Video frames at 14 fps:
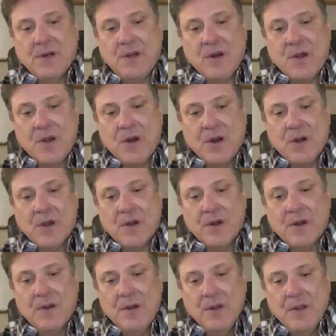our, our,
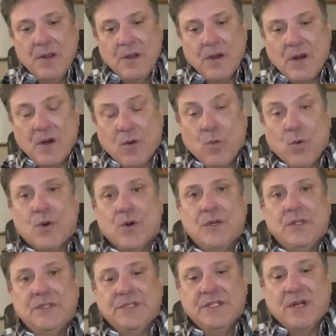our
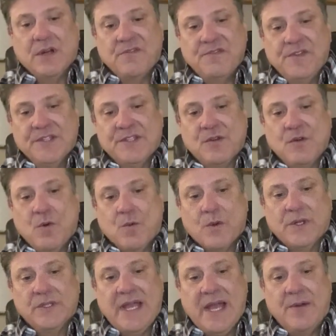world, our physical
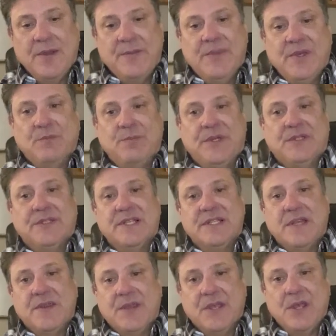world, how we build buildings
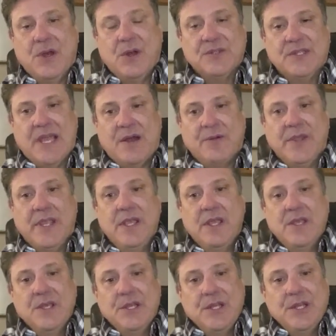on the coast, how we,
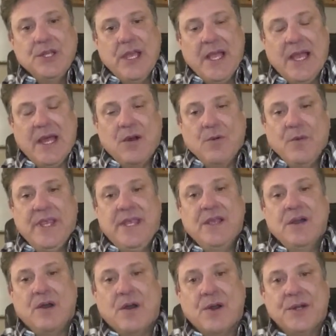how we
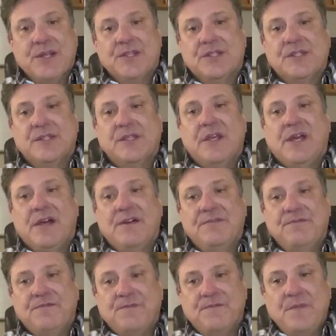harness uh,
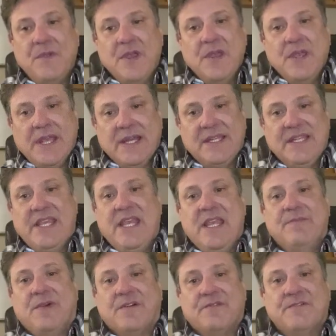and
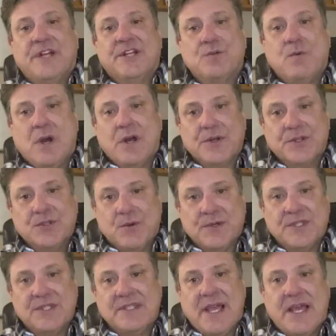keep our freshwater
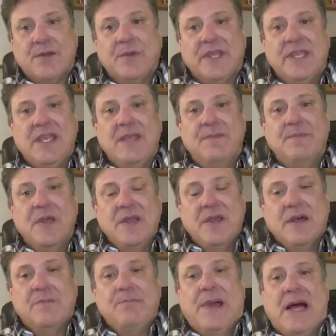sources, how do we keep
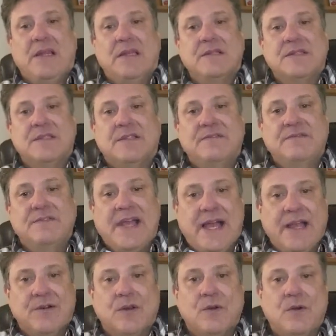the balance of
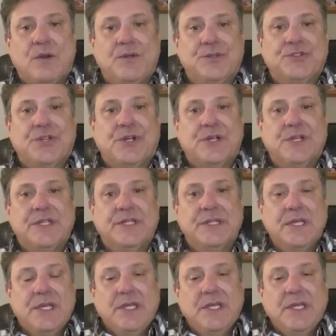agriculture and,